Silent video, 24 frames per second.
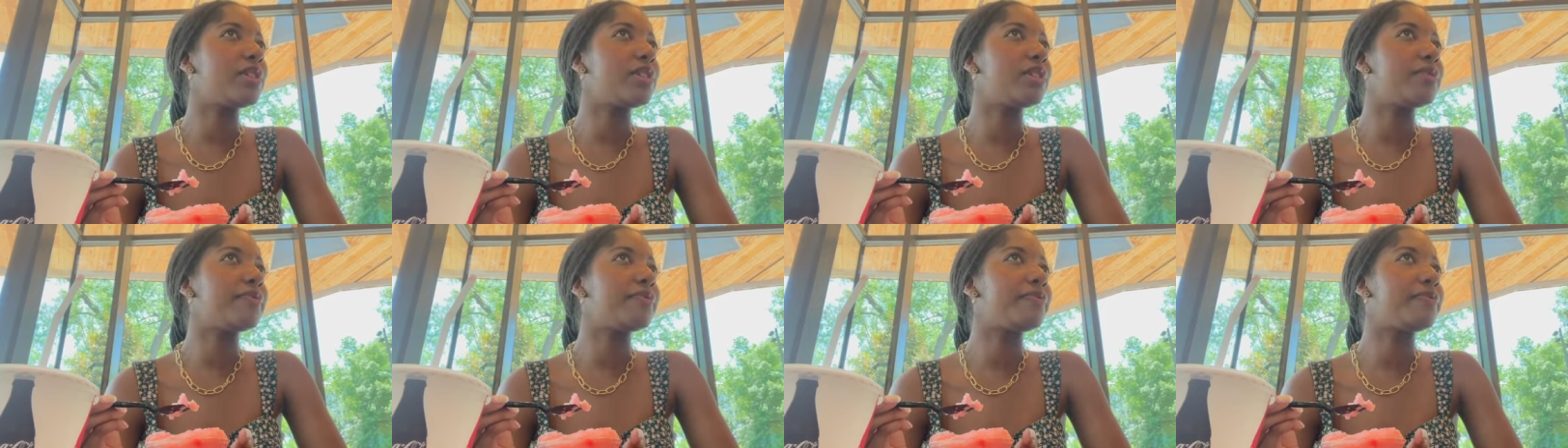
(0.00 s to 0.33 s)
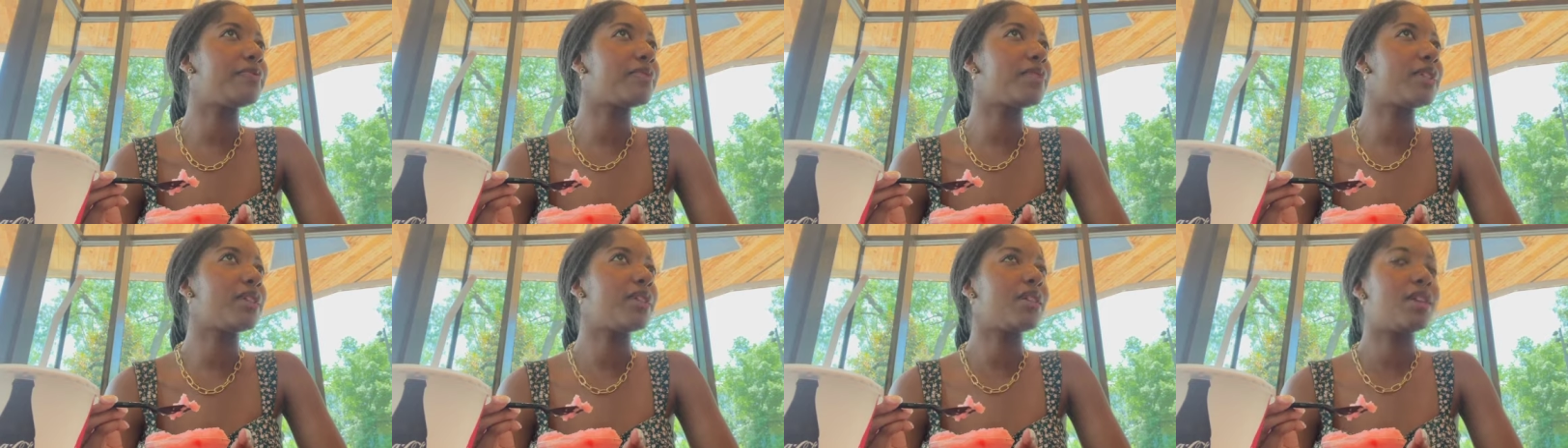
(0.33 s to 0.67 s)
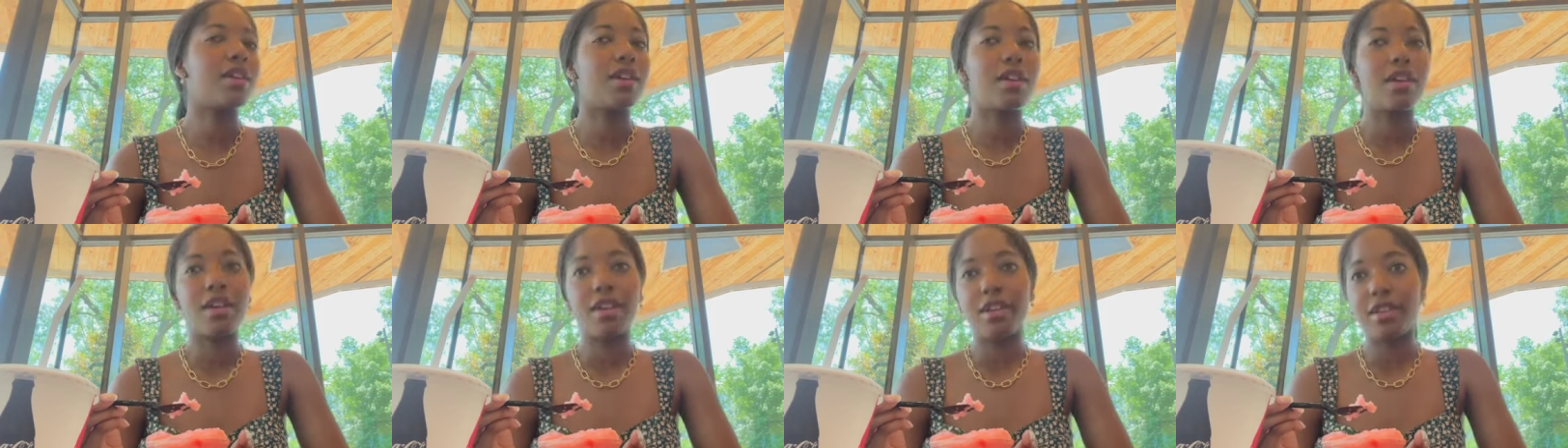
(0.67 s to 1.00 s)

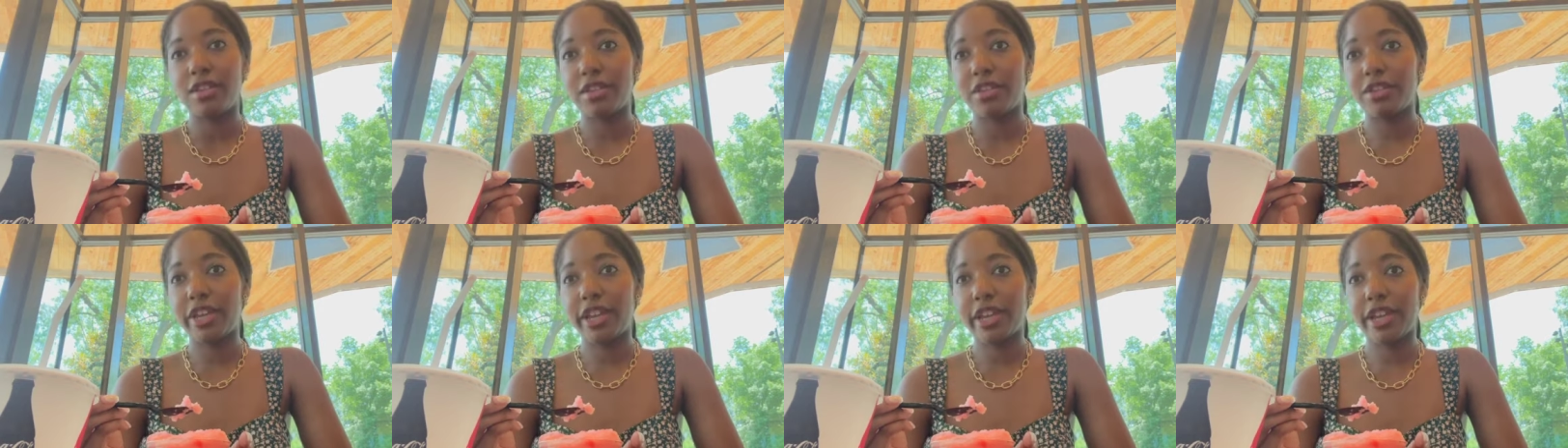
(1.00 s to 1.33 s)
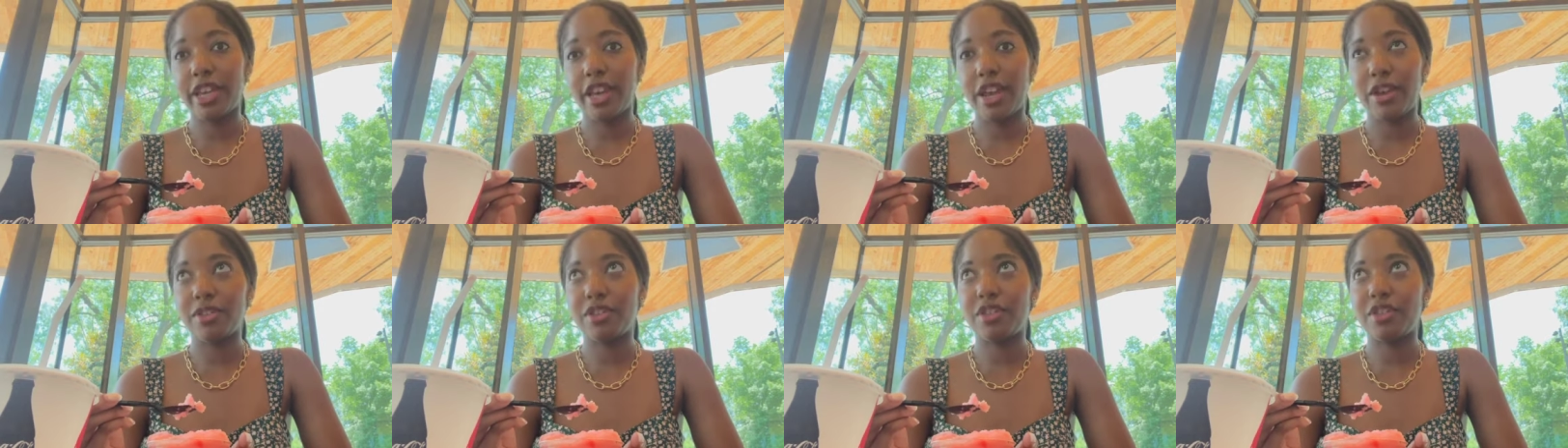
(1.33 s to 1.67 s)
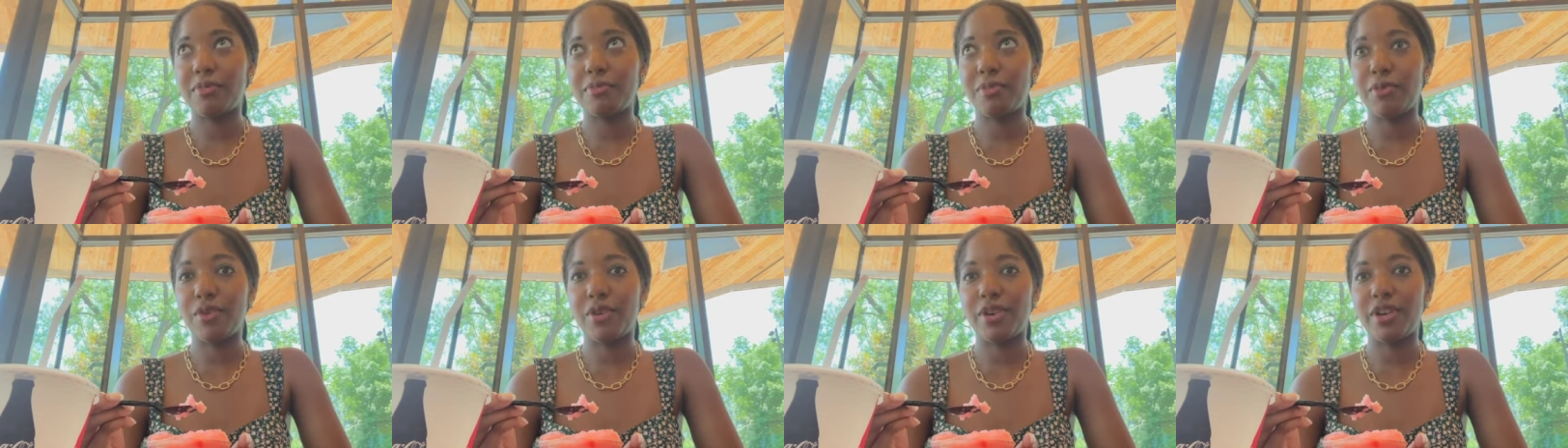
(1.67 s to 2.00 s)
To check it out
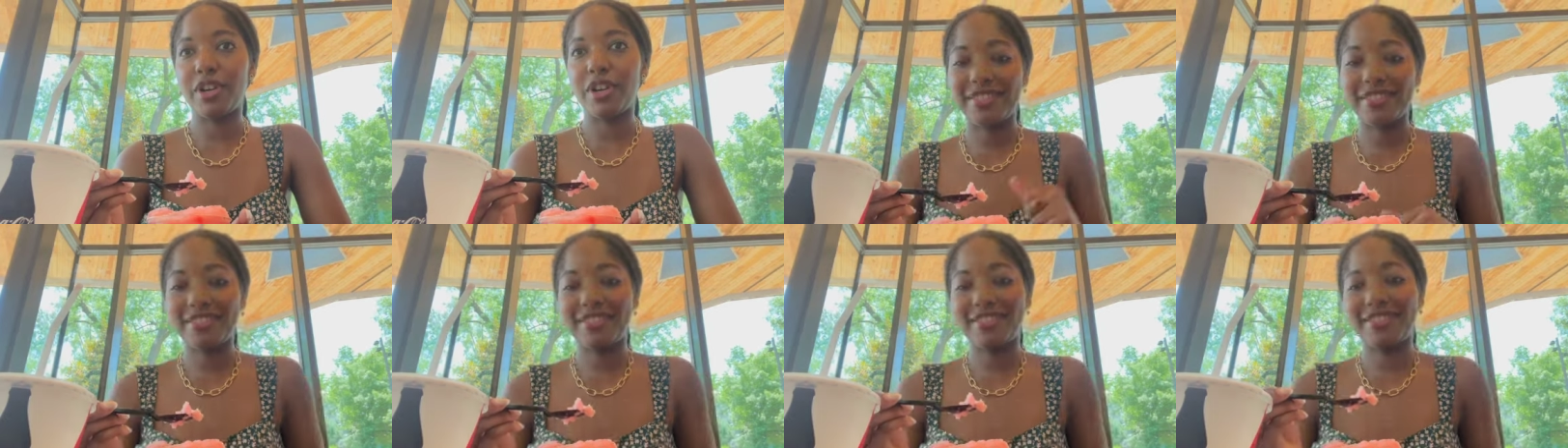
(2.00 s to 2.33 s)
somewhere.